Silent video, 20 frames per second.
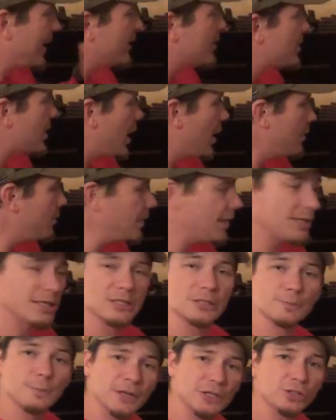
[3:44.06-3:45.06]
is I made a
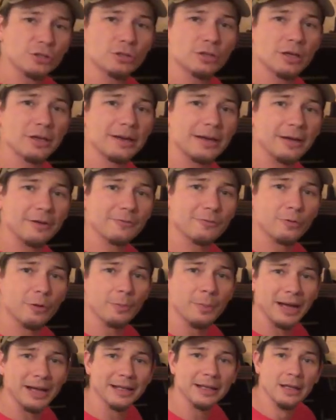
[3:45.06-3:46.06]
special cutout
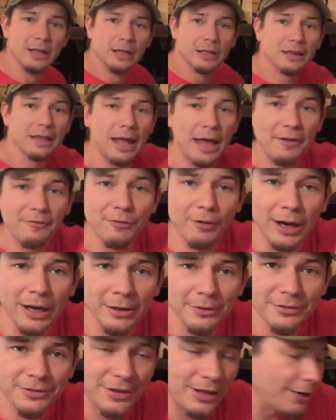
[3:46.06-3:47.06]
for my live
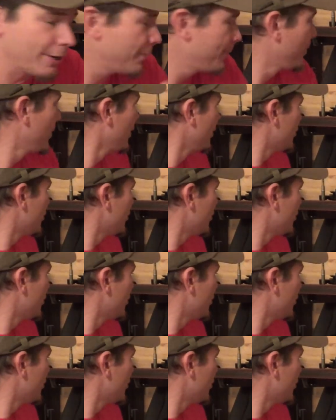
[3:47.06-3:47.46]
rounds there,